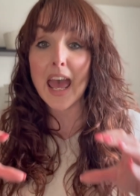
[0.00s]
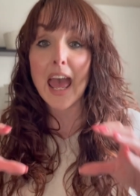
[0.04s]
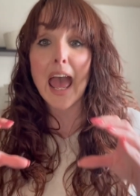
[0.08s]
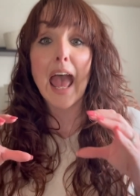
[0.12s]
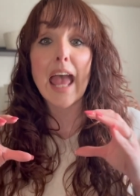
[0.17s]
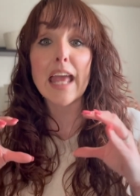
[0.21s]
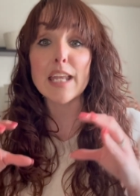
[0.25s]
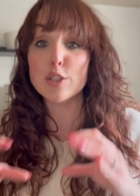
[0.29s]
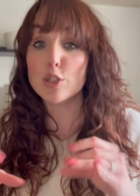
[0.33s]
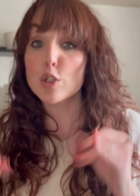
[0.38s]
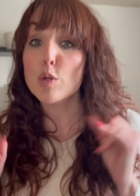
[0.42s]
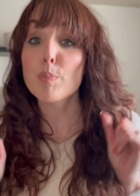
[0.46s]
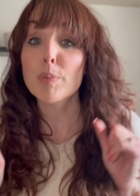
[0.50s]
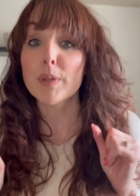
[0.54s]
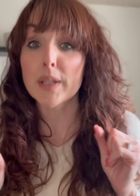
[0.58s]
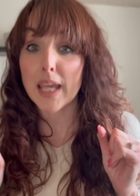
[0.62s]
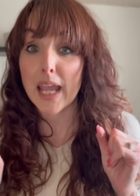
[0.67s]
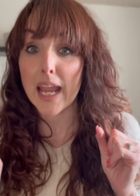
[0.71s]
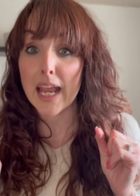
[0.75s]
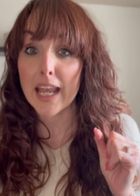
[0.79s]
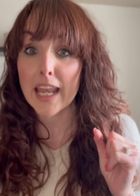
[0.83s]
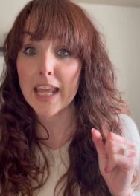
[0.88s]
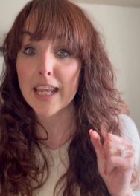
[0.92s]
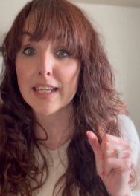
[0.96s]
and
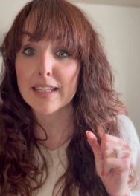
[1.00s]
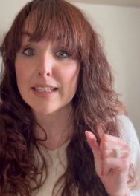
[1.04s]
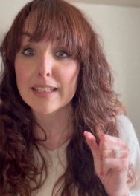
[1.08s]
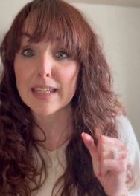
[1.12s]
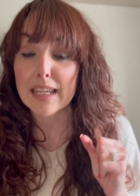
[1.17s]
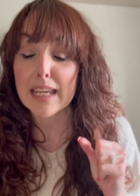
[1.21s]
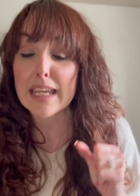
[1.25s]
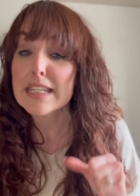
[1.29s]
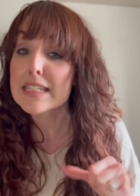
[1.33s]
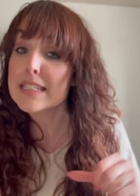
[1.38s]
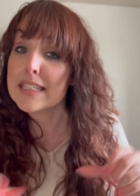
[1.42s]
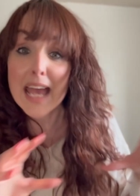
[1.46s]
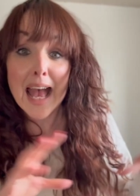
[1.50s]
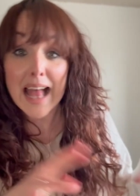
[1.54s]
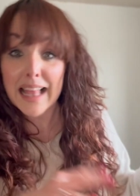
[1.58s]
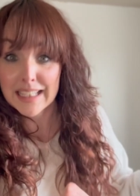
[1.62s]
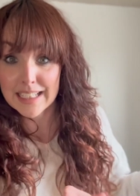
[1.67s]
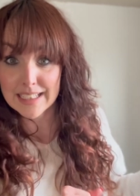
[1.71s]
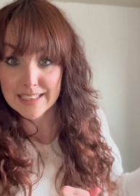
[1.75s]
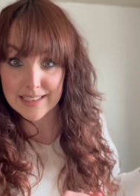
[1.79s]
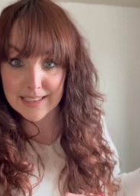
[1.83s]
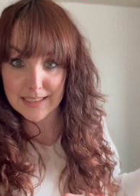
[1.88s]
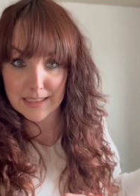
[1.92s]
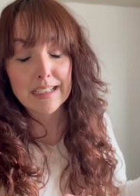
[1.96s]
duplicate it in
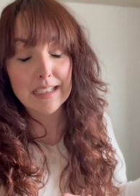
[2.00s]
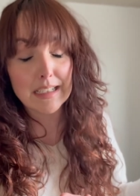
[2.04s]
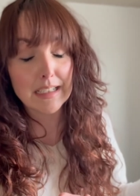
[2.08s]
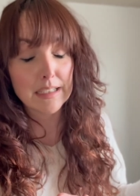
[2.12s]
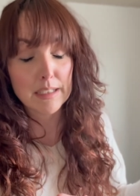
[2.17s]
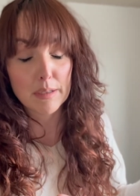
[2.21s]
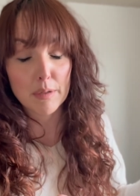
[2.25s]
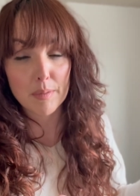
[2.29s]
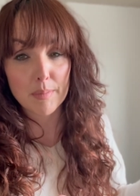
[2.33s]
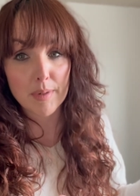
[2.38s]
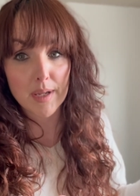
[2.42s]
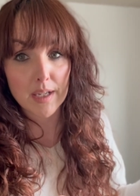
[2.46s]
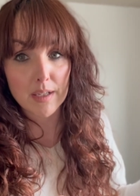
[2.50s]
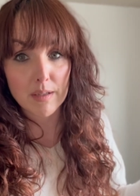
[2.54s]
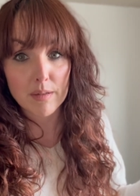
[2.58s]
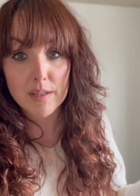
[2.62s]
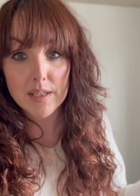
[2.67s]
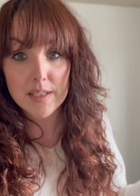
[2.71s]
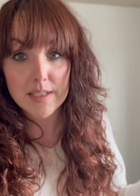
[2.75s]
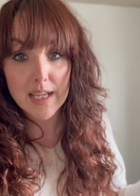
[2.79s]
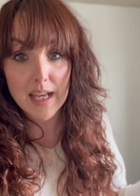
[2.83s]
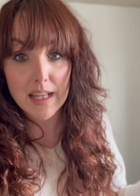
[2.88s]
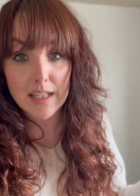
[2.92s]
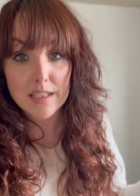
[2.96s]
Dallas. Although I'm not going
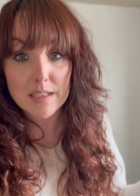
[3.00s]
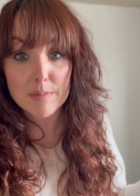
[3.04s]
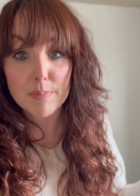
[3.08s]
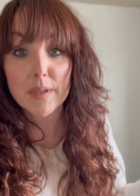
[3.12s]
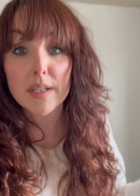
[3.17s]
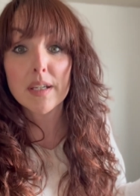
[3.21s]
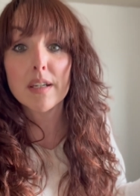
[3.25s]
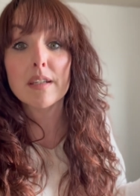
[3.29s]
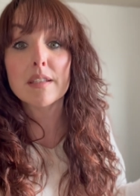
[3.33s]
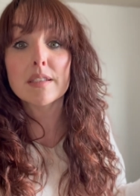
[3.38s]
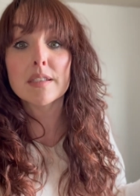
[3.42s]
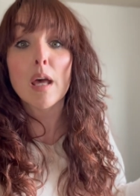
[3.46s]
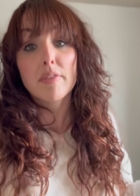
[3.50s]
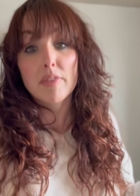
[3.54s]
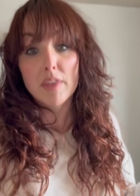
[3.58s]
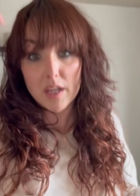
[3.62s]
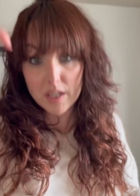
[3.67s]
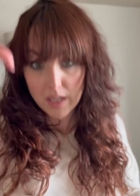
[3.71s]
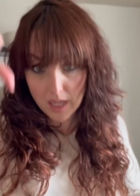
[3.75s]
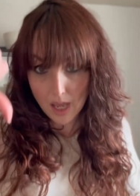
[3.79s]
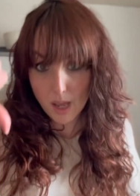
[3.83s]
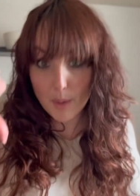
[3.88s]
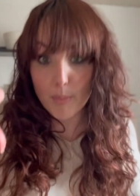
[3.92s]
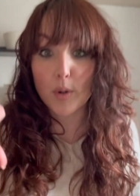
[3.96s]
to Dallas because the
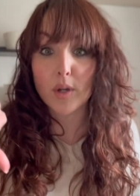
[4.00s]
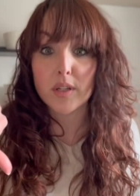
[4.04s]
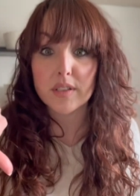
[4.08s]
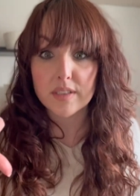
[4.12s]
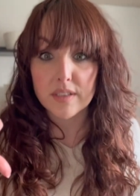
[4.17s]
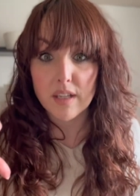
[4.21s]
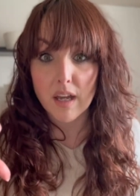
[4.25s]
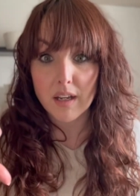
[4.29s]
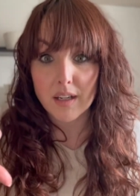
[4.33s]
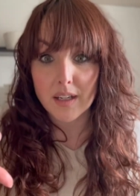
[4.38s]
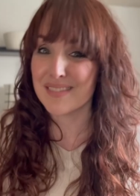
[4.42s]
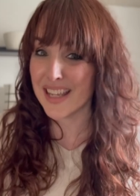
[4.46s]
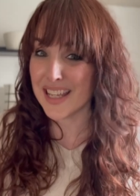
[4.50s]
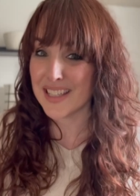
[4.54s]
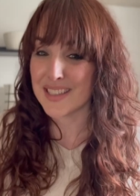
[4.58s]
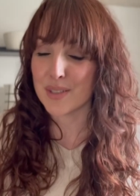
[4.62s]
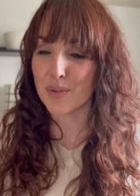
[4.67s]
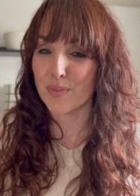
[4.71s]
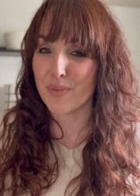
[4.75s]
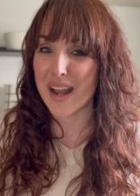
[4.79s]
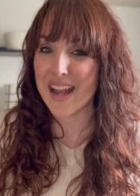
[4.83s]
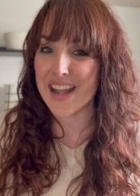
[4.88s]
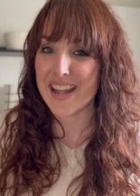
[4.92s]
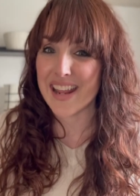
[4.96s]
Cowboys suck. It's a
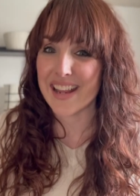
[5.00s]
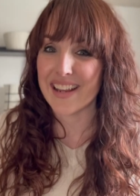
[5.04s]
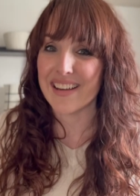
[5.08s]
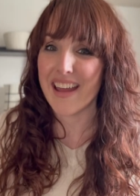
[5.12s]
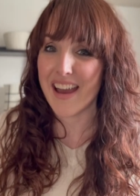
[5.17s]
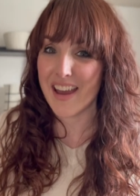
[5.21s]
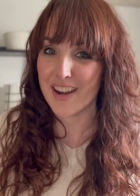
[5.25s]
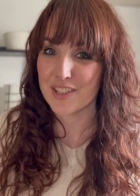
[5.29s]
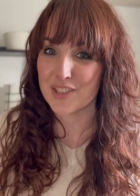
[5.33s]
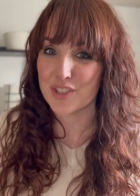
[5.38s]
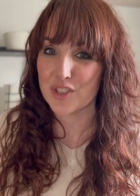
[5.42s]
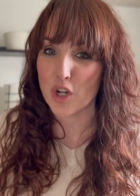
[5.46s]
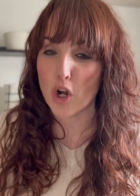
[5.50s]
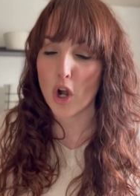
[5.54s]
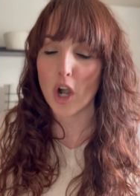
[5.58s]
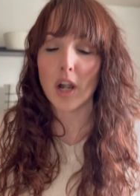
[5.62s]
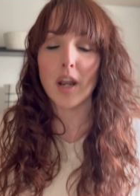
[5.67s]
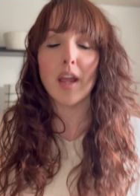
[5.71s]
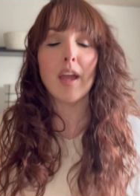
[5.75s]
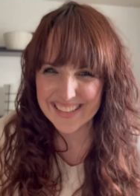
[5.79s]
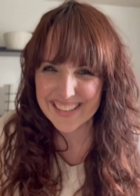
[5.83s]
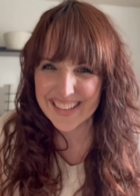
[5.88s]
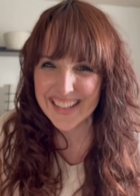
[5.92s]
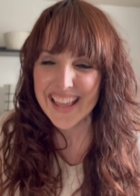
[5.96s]
rating, not a star.
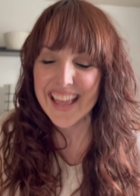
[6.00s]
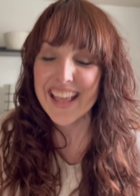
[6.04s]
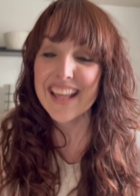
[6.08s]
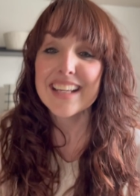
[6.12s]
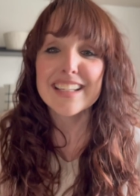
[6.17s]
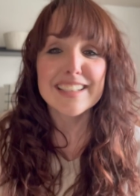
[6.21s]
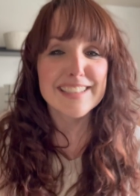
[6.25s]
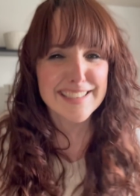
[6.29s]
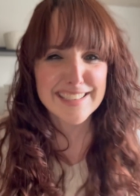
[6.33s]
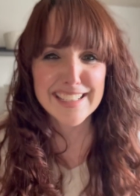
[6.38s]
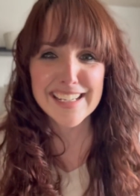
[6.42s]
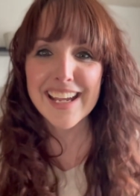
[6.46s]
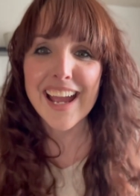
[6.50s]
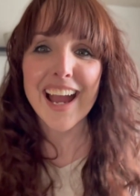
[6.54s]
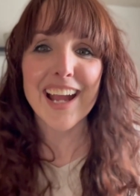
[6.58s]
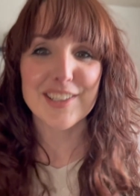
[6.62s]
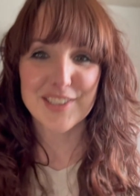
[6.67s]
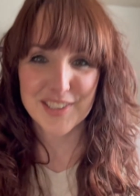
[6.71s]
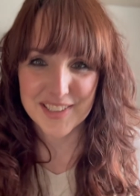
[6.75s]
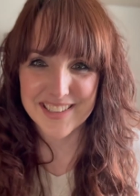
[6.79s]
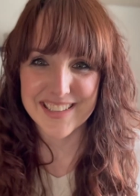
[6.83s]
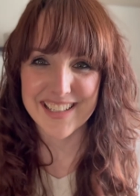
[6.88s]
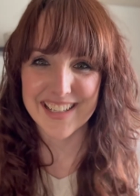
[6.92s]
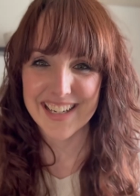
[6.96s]
See, I
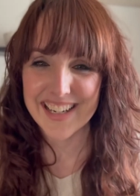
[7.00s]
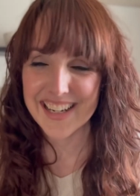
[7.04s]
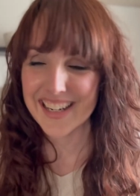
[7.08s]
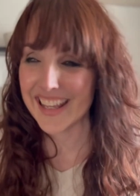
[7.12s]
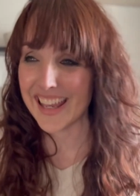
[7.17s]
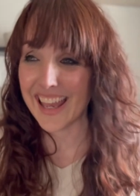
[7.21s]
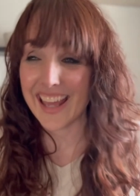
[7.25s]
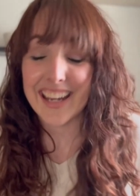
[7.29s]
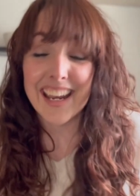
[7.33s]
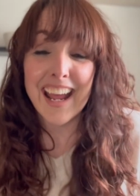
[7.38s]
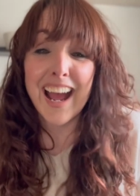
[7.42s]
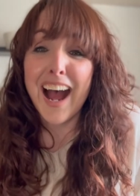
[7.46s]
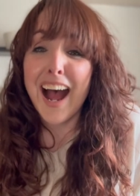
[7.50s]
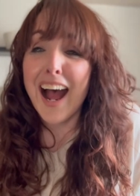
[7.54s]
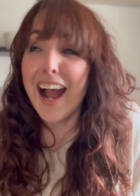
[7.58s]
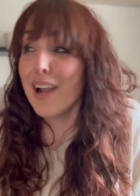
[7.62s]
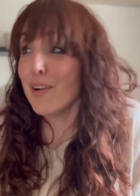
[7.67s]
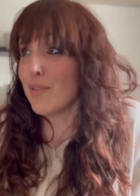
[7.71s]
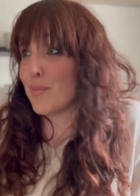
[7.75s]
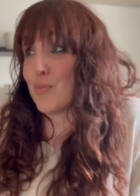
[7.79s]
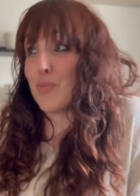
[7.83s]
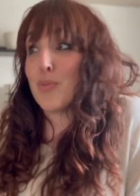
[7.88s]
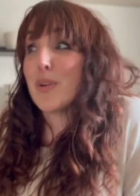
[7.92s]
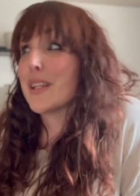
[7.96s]
just did it again.
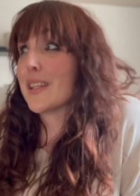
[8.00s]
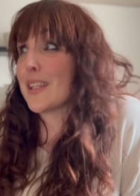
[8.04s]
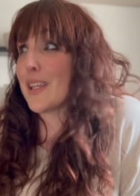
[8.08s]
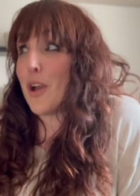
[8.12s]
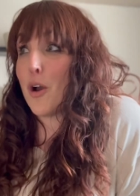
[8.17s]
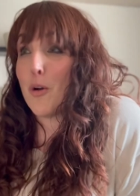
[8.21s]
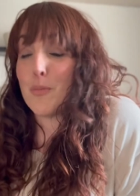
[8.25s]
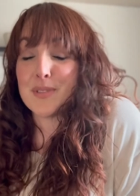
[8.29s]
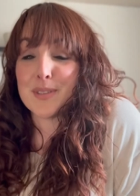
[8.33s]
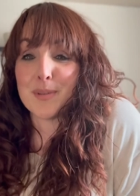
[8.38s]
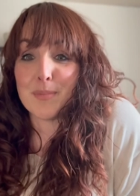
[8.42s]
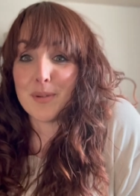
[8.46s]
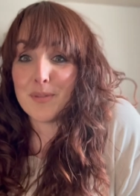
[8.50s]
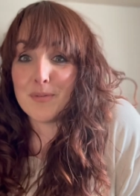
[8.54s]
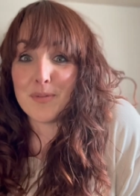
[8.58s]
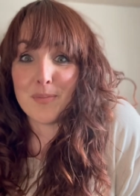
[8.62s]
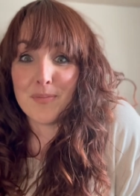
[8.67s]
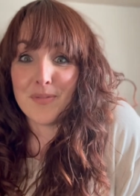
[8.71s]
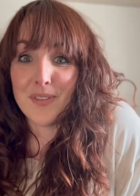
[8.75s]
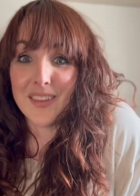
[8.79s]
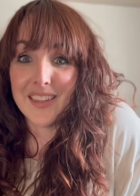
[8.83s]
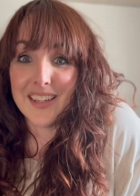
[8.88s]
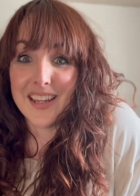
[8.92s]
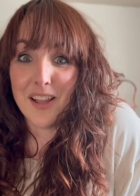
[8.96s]
I really hope someone from
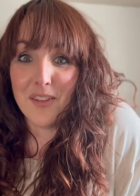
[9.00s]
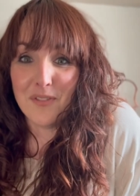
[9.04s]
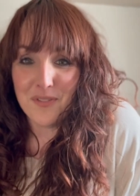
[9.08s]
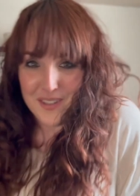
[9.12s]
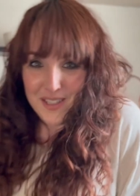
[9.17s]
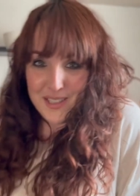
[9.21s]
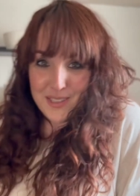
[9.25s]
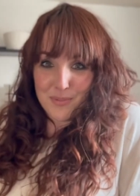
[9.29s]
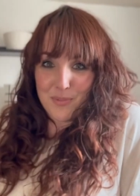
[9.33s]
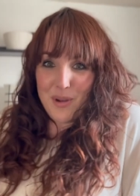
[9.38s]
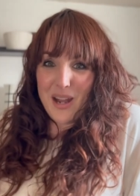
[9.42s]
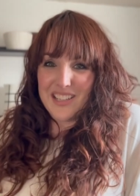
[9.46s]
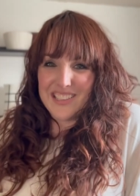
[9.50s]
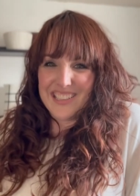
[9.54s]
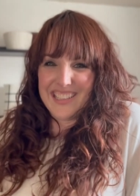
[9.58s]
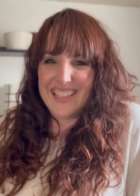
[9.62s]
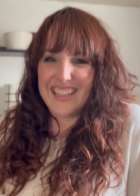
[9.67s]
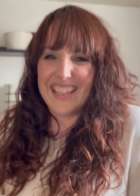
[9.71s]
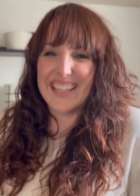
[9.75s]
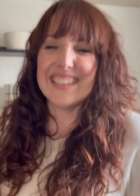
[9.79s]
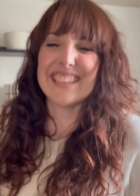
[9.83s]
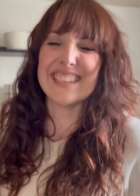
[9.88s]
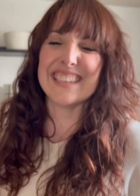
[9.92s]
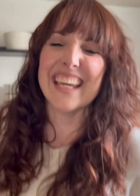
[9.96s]
Philadelphia is watching
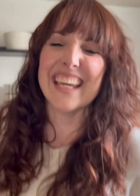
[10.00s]
this.